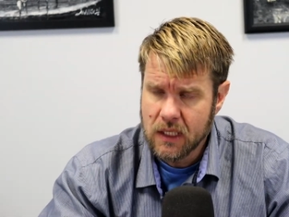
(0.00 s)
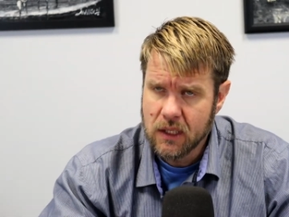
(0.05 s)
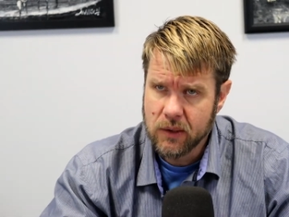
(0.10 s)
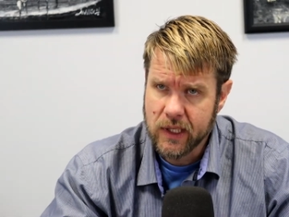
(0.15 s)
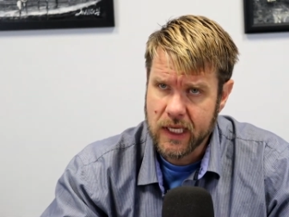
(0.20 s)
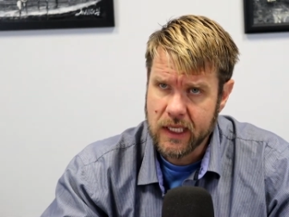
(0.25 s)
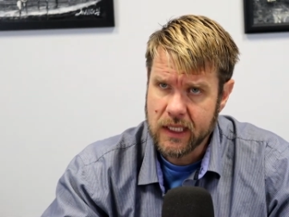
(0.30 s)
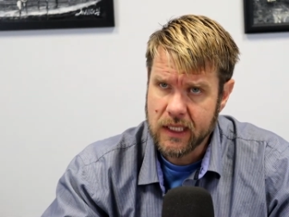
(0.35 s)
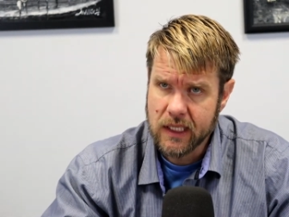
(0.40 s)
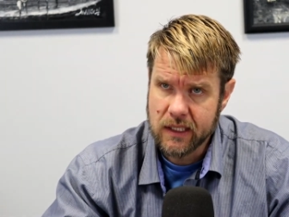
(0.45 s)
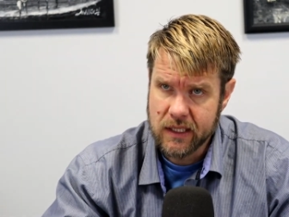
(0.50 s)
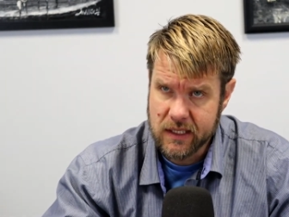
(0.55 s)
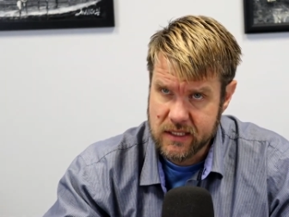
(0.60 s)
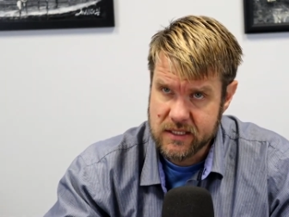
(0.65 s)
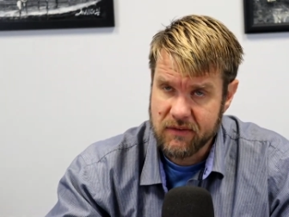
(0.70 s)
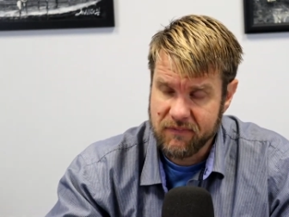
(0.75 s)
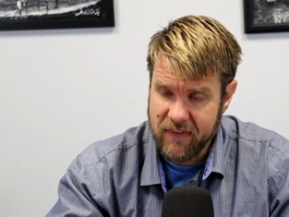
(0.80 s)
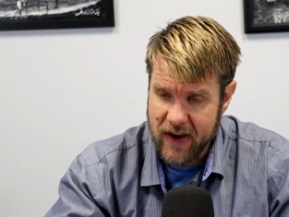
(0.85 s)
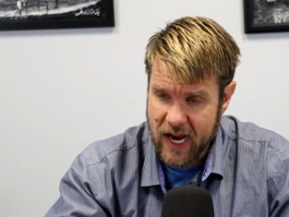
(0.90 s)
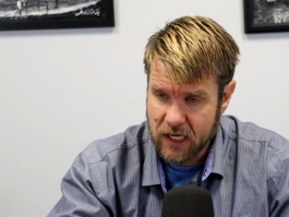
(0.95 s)
Okay, it
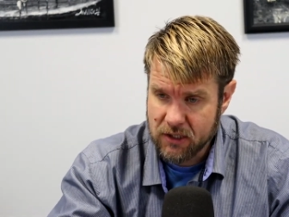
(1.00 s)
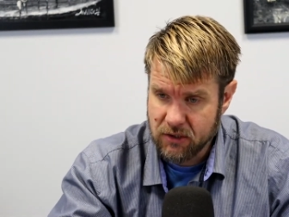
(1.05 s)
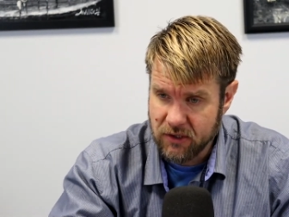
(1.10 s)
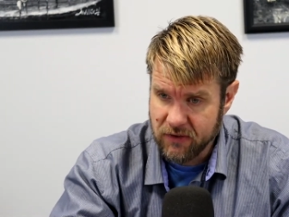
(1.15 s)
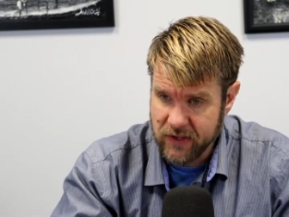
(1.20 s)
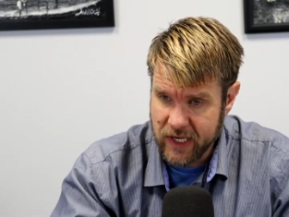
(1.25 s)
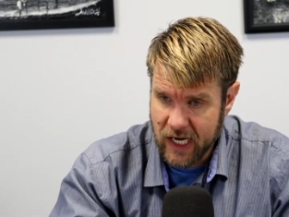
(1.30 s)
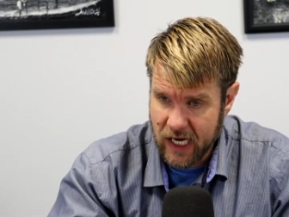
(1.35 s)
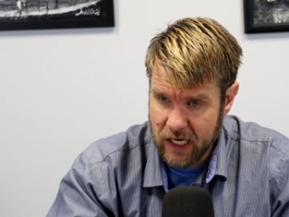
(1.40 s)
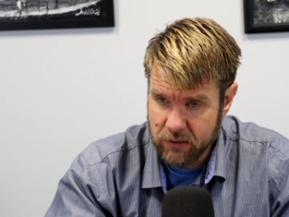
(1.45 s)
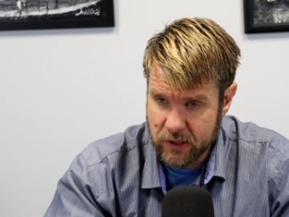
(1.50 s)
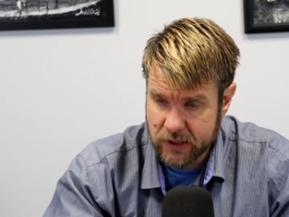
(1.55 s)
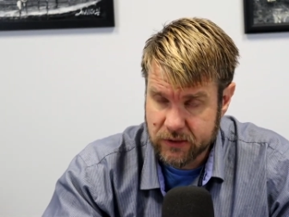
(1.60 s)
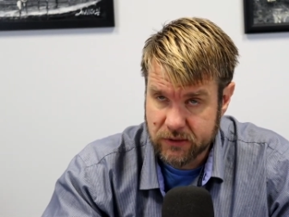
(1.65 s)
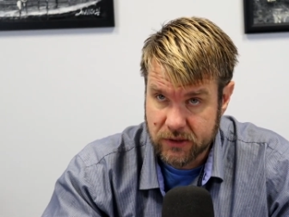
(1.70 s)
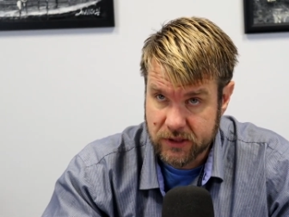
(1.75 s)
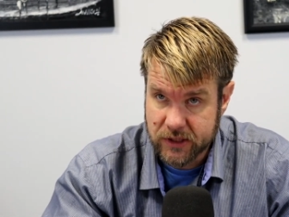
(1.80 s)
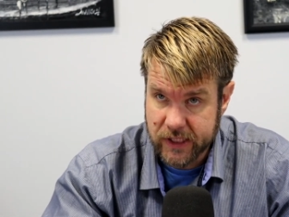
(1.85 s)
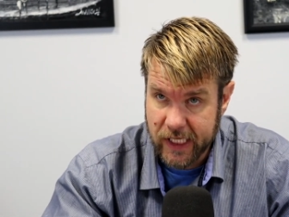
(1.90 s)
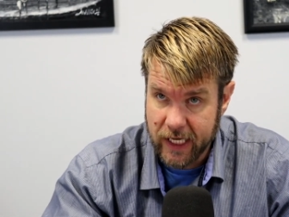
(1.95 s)
is a factor that the IRS
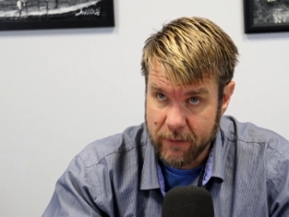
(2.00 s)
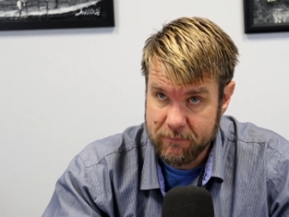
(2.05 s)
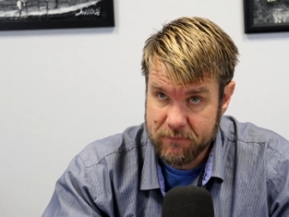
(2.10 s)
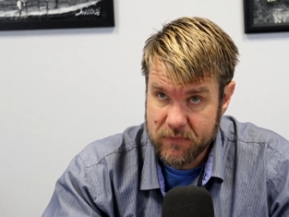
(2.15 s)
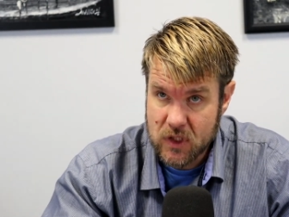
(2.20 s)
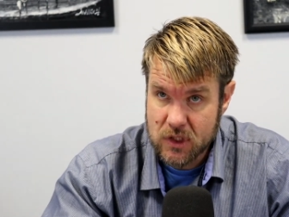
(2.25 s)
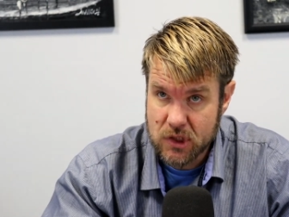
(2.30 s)
looks at.